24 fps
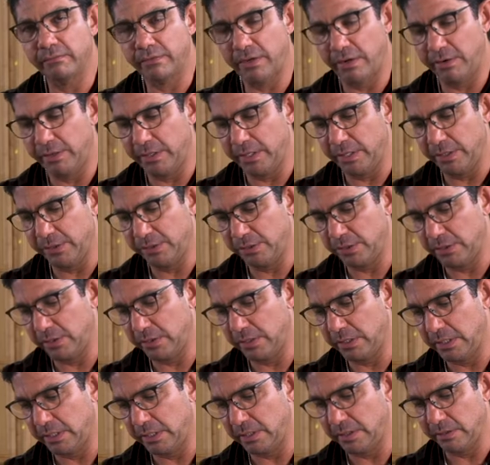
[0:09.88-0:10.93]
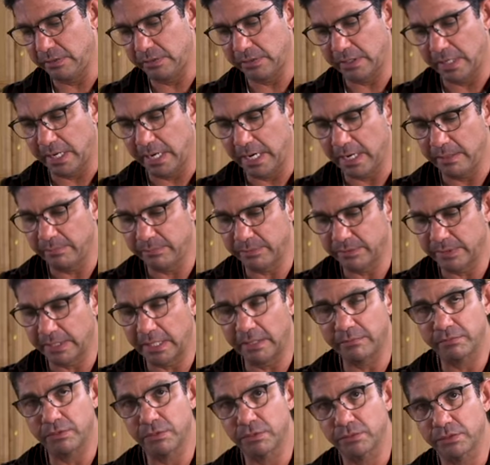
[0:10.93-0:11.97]
variation is I am instead
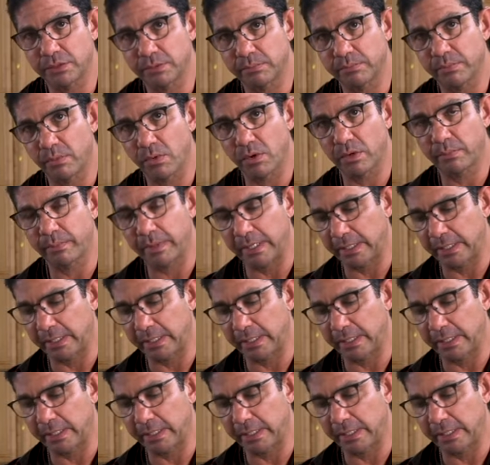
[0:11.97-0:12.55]
of using pork